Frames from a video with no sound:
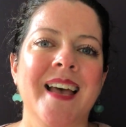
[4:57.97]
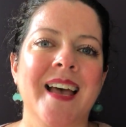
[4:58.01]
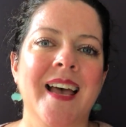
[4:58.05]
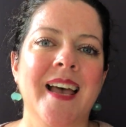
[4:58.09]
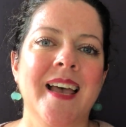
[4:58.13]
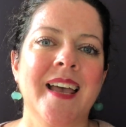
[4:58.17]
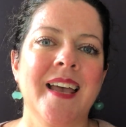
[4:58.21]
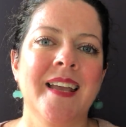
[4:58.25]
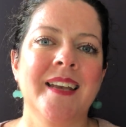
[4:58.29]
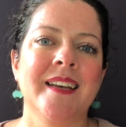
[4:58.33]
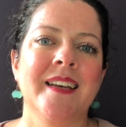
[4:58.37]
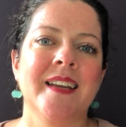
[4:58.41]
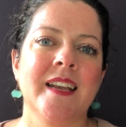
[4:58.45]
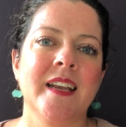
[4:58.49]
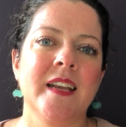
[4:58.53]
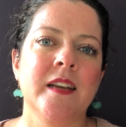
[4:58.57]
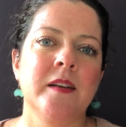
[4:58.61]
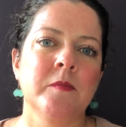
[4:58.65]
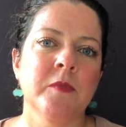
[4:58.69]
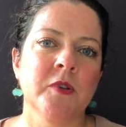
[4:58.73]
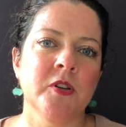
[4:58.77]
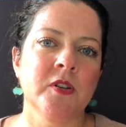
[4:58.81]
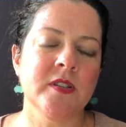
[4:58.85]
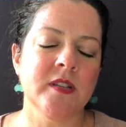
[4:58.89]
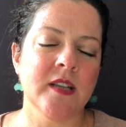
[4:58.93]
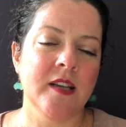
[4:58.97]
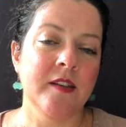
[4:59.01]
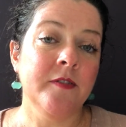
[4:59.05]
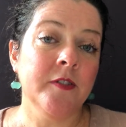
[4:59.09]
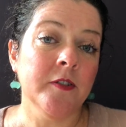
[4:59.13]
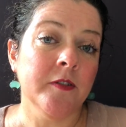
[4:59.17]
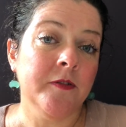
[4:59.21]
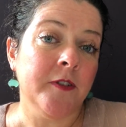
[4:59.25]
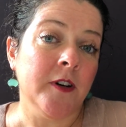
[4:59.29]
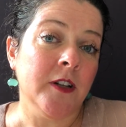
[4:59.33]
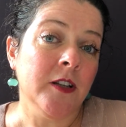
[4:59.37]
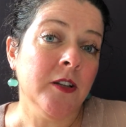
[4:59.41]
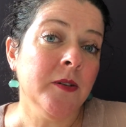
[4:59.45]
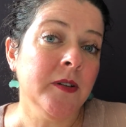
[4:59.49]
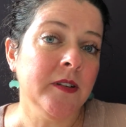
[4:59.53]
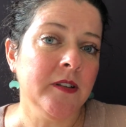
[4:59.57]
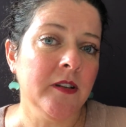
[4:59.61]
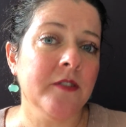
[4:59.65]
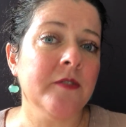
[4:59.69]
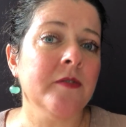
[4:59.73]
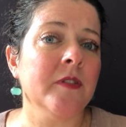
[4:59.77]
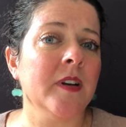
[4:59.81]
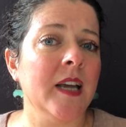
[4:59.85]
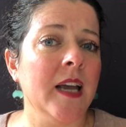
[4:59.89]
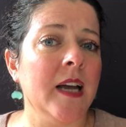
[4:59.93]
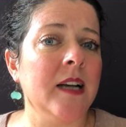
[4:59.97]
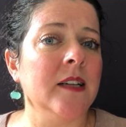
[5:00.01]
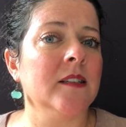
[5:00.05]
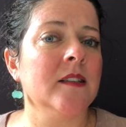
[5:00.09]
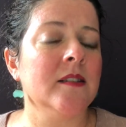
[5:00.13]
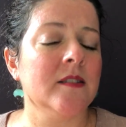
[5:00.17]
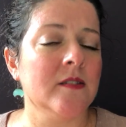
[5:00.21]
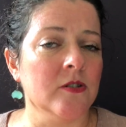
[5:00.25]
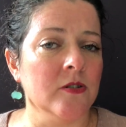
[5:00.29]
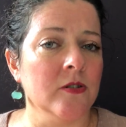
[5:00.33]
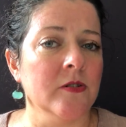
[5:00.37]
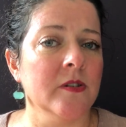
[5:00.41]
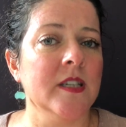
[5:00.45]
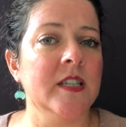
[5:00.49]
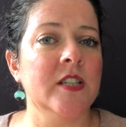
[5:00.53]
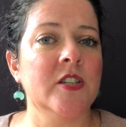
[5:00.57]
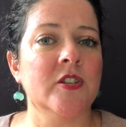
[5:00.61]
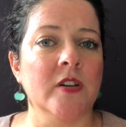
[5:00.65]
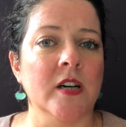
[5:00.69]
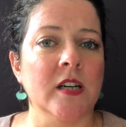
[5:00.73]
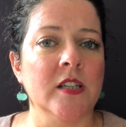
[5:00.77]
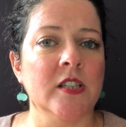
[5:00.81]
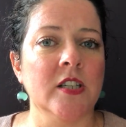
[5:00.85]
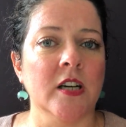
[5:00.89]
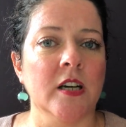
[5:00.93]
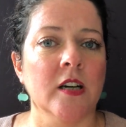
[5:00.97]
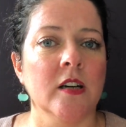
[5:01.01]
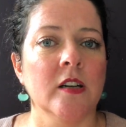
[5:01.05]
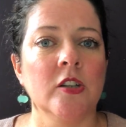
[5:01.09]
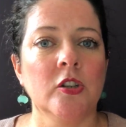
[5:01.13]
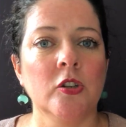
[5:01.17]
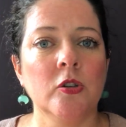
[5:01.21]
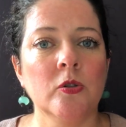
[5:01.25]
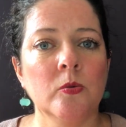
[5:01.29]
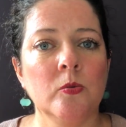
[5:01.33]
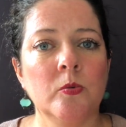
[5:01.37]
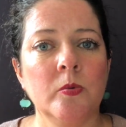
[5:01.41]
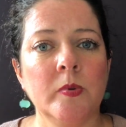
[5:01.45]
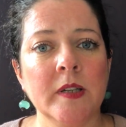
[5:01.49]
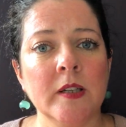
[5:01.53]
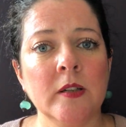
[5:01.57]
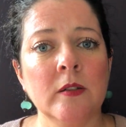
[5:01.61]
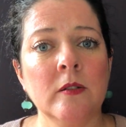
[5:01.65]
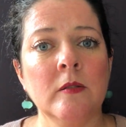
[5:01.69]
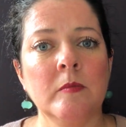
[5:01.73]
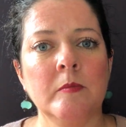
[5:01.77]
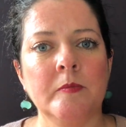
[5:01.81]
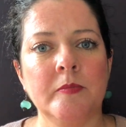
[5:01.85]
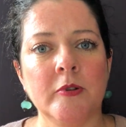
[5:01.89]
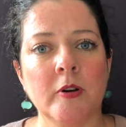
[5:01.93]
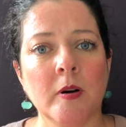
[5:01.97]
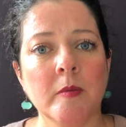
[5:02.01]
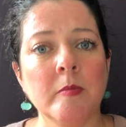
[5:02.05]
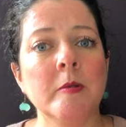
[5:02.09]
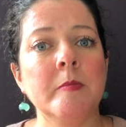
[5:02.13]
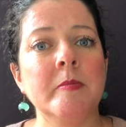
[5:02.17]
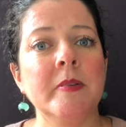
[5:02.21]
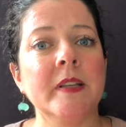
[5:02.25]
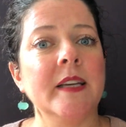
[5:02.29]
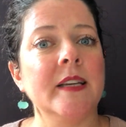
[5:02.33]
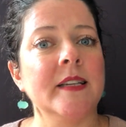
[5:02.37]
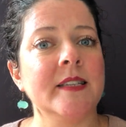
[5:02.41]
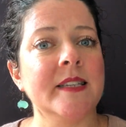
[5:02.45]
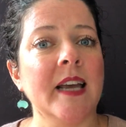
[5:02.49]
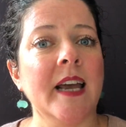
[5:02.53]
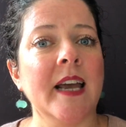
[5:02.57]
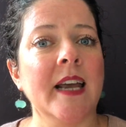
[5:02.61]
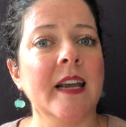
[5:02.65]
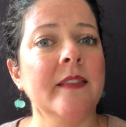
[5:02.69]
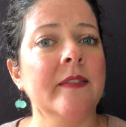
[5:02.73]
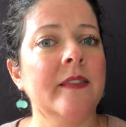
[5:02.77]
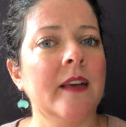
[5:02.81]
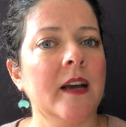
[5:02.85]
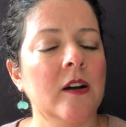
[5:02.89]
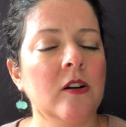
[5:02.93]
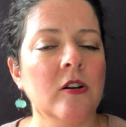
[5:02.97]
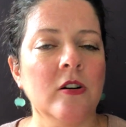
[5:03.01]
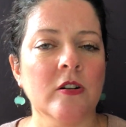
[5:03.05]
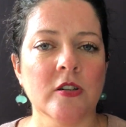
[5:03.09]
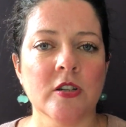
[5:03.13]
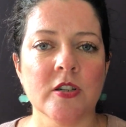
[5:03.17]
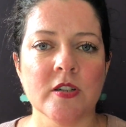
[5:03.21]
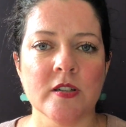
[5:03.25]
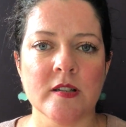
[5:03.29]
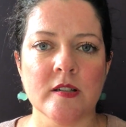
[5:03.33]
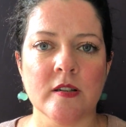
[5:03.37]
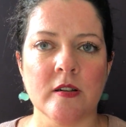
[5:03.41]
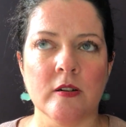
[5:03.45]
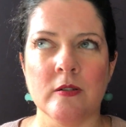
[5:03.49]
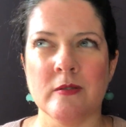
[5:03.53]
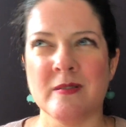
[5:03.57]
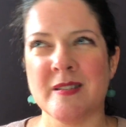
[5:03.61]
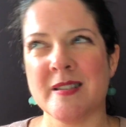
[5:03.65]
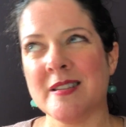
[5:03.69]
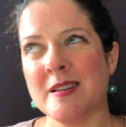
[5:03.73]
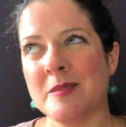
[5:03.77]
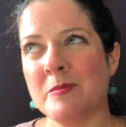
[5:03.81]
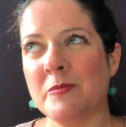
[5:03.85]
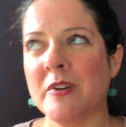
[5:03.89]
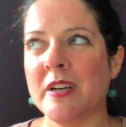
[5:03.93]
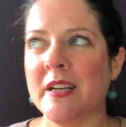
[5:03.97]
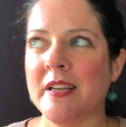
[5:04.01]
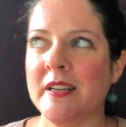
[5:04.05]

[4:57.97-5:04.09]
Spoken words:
And if you're following the 3-act story structure, you will probably attain that conscious goal somewhere